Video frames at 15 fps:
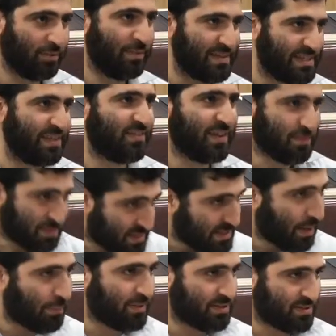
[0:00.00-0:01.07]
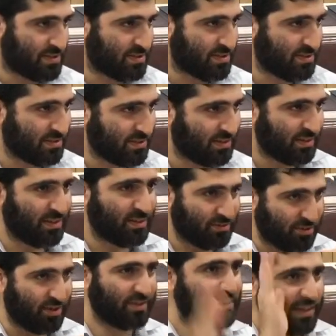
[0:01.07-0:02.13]
has given him summons
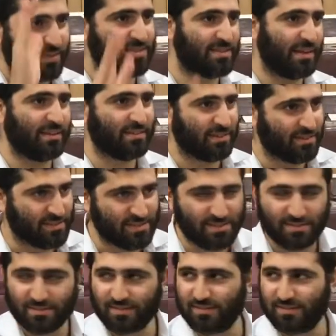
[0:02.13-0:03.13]
for a death sentence.